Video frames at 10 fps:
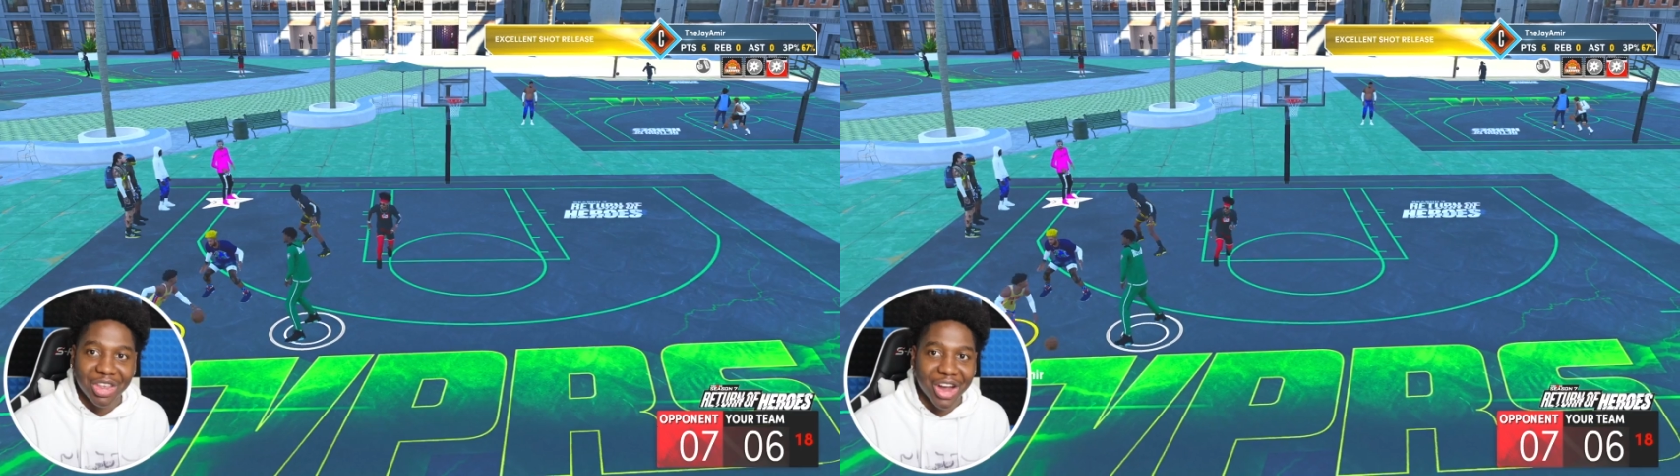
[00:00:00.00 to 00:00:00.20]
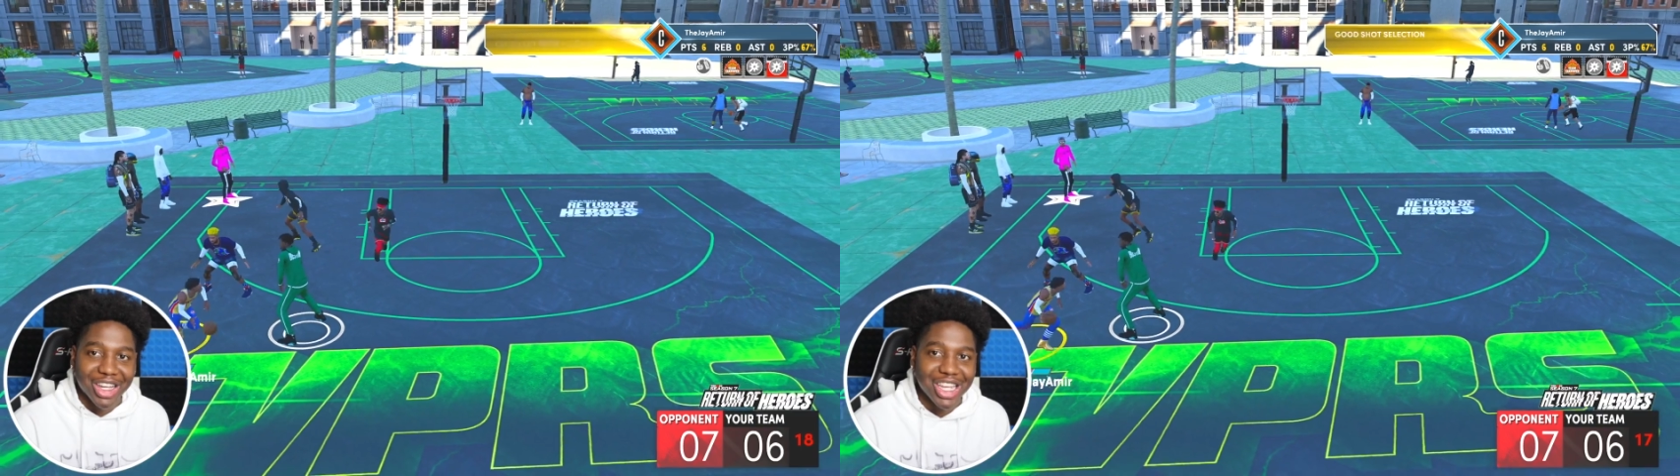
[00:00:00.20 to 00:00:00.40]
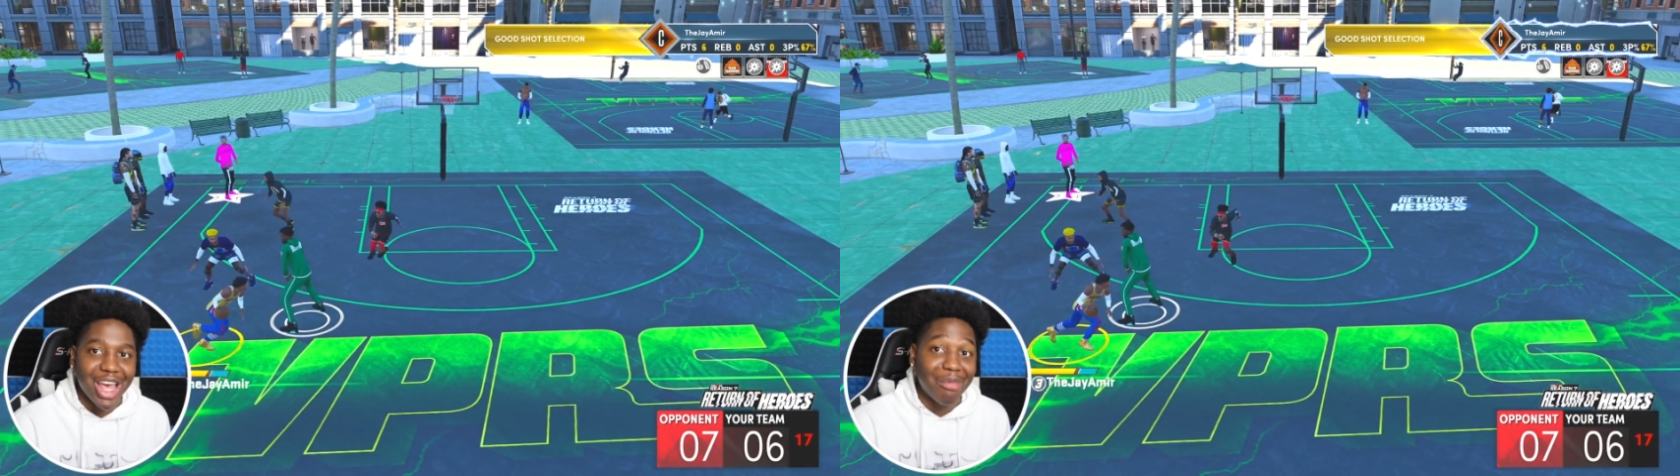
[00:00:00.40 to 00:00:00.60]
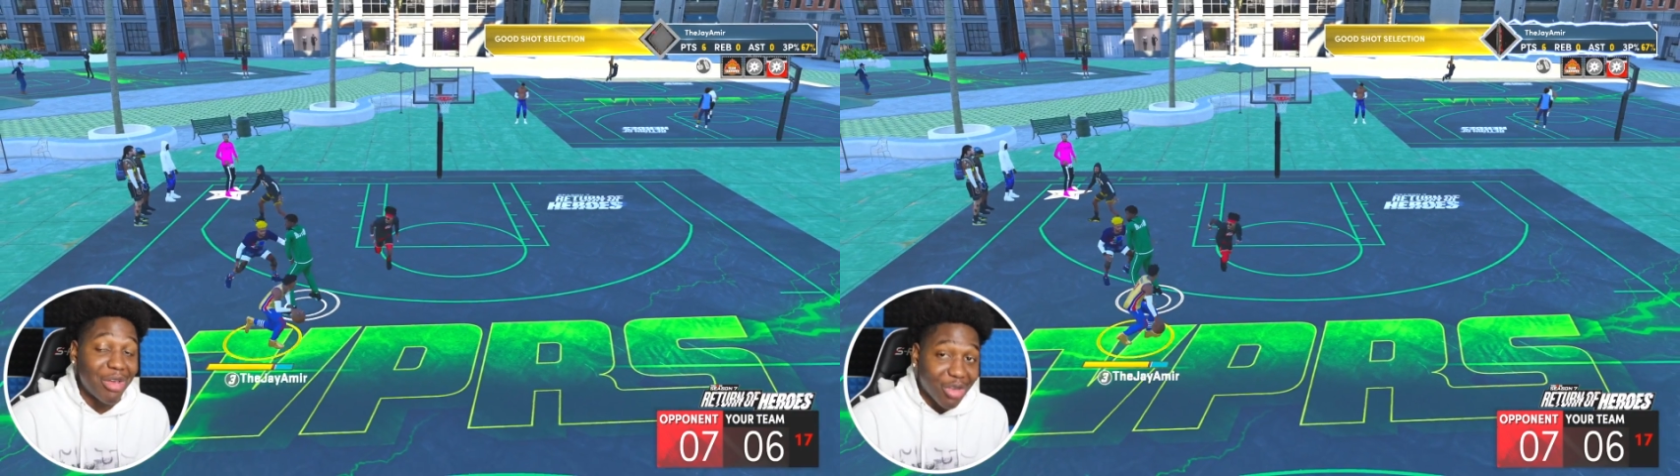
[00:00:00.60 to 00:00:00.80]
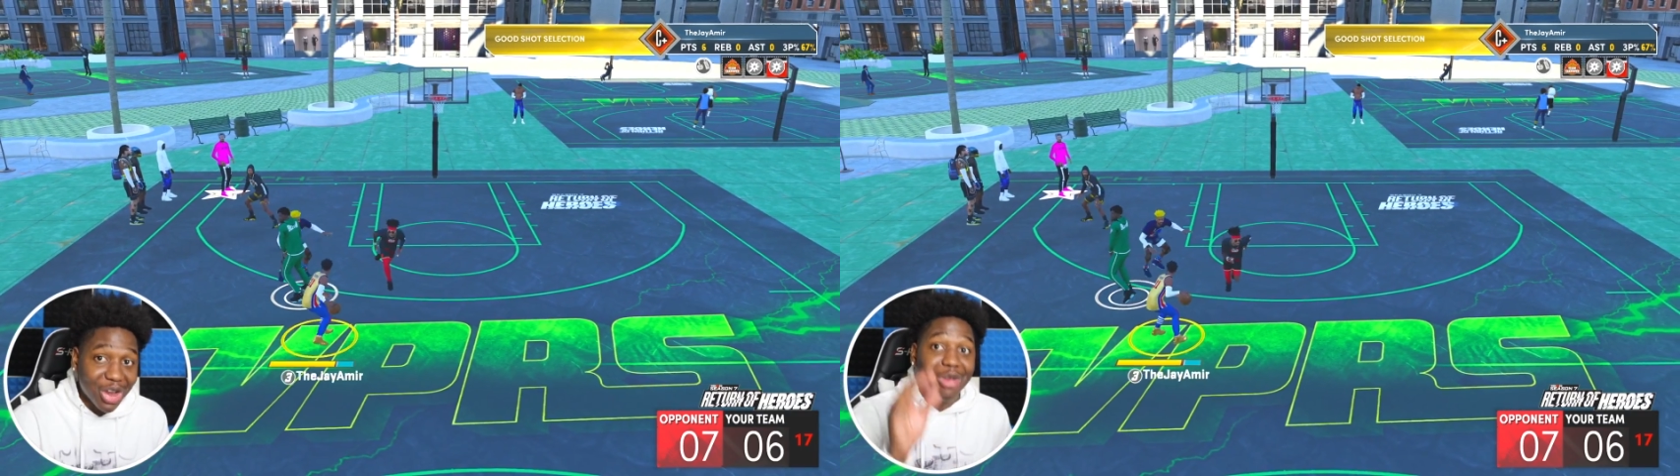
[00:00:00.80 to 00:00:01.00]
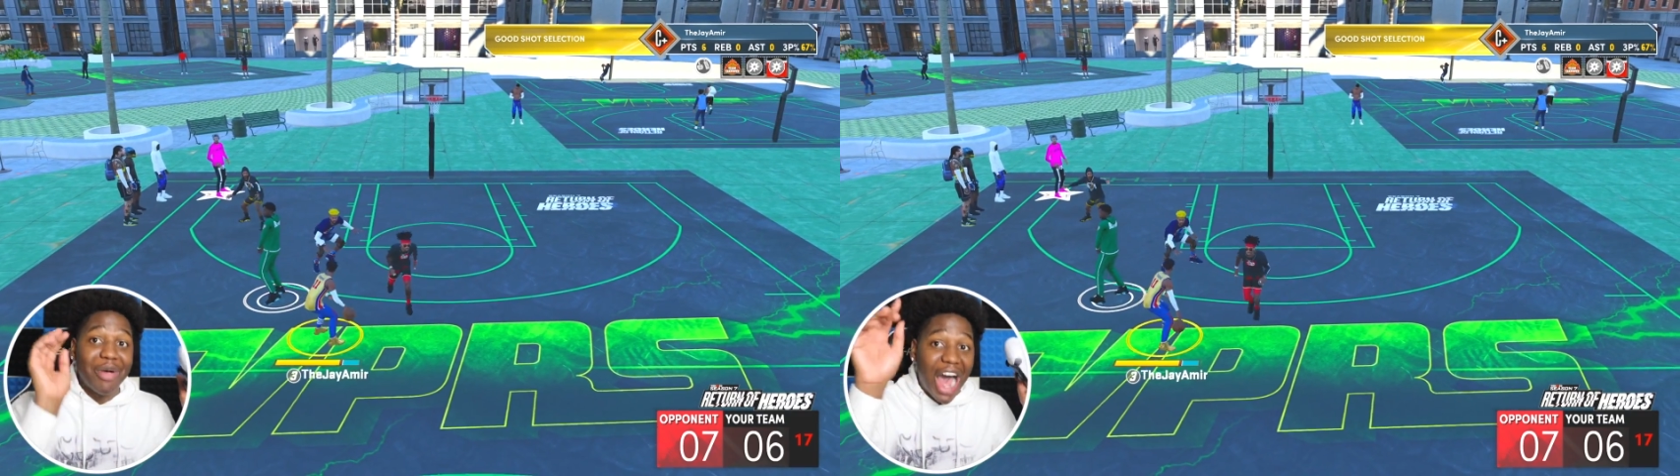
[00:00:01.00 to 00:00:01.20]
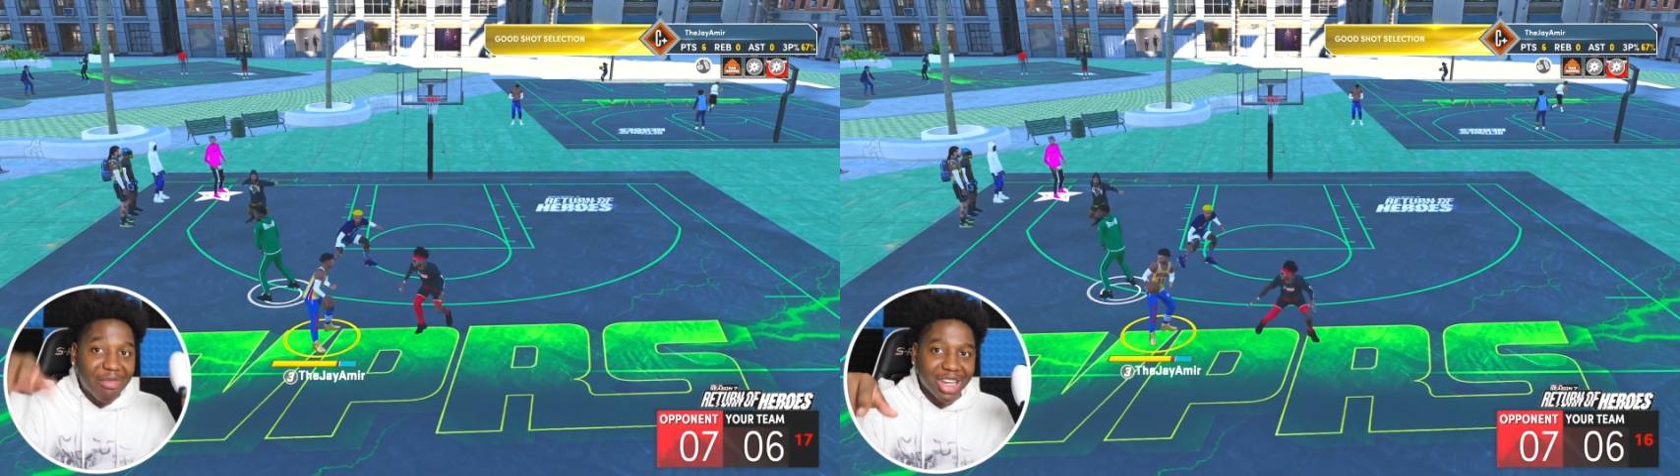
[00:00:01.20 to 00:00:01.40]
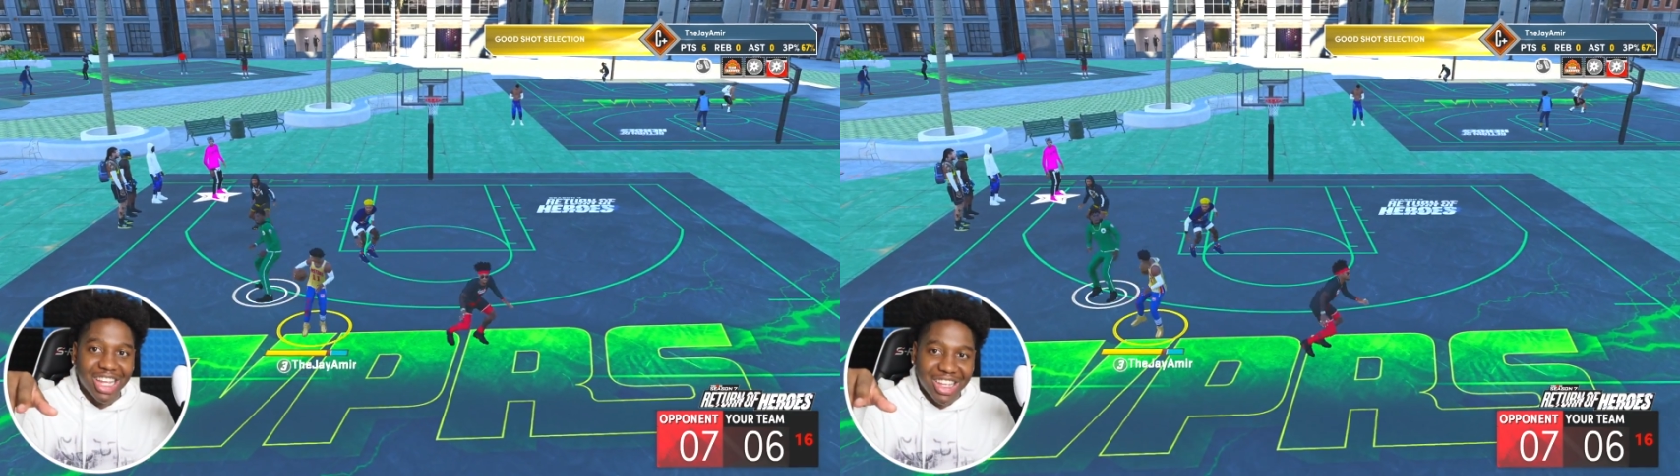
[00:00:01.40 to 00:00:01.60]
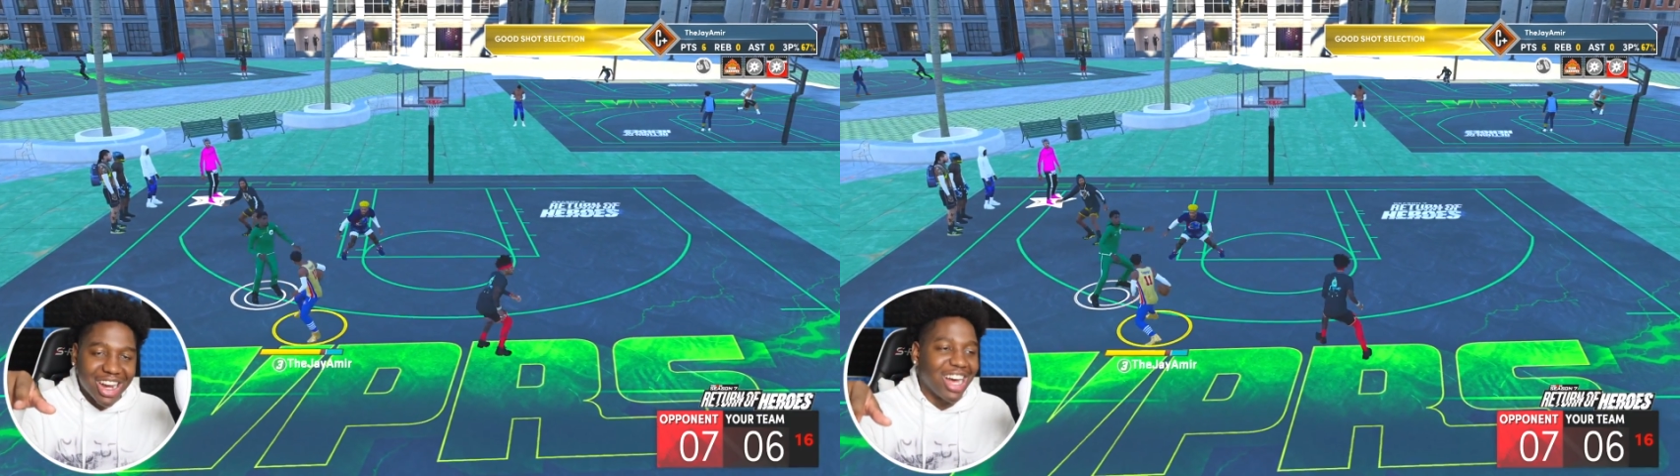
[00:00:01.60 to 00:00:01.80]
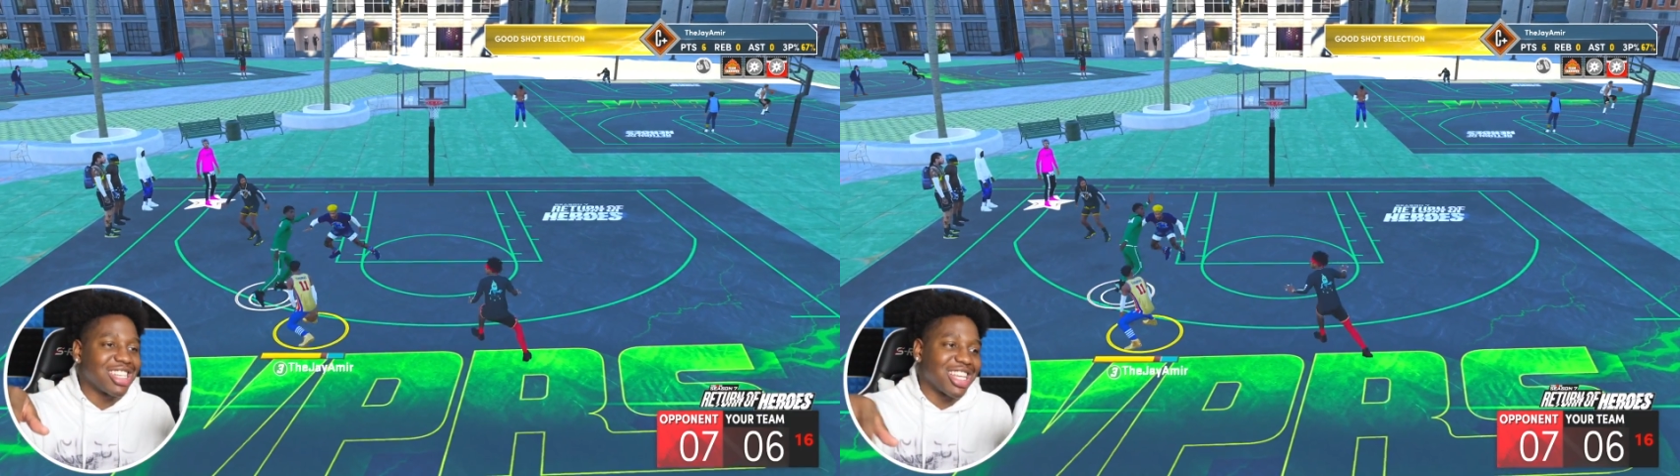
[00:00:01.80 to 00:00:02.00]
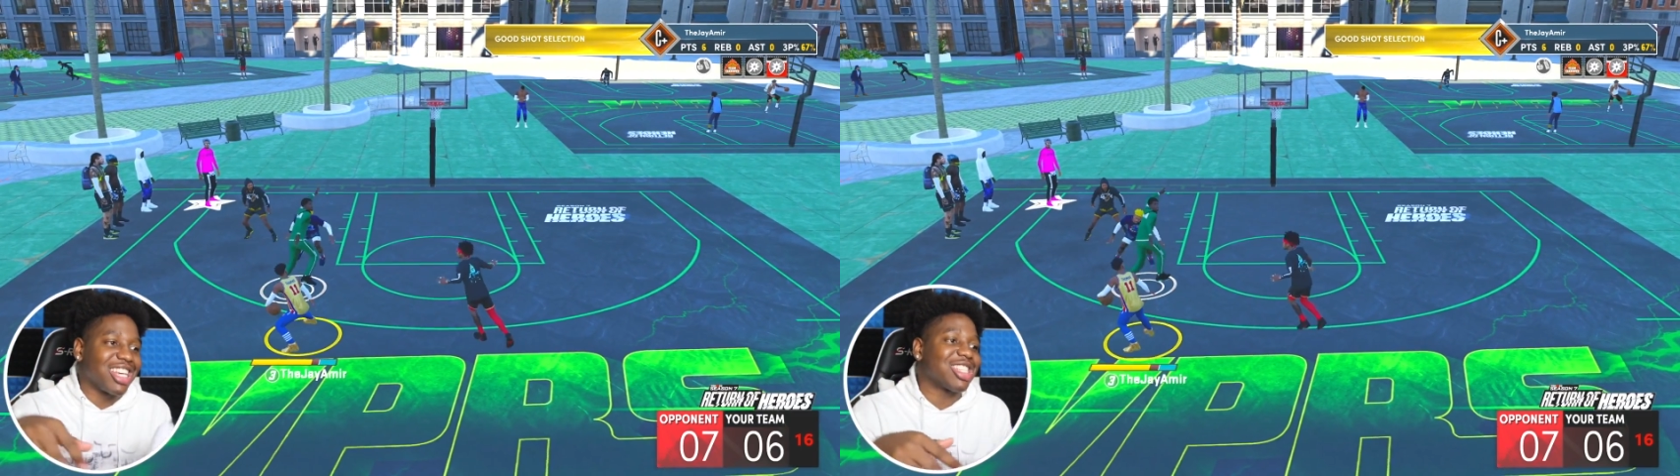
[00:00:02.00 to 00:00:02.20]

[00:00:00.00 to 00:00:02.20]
You know what I'm saying? Before you popping it. You know what I'm saying?